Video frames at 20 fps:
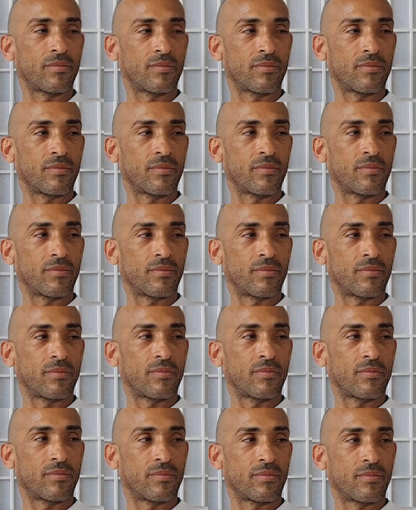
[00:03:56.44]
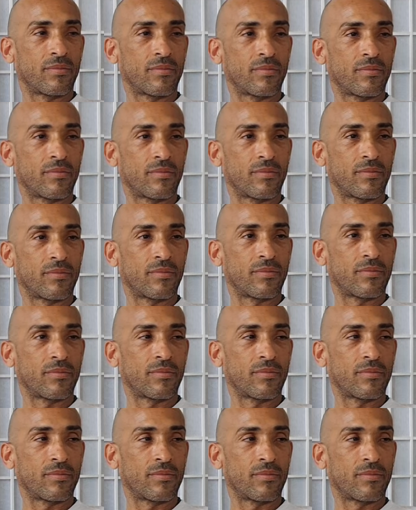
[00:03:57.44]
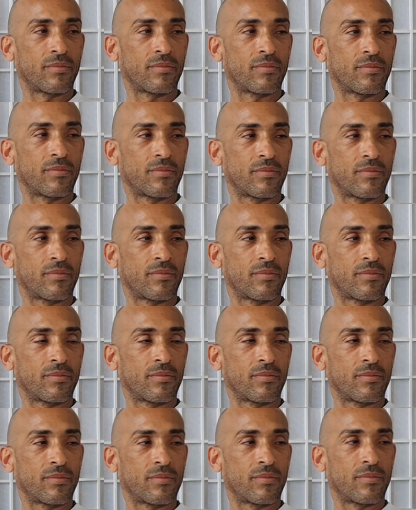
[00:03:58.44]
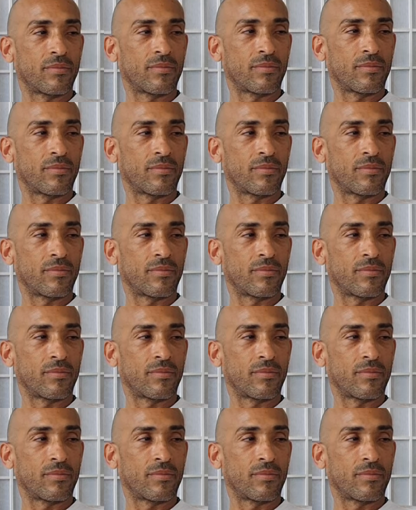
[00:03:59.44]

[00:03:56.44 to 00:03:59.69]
[no speech]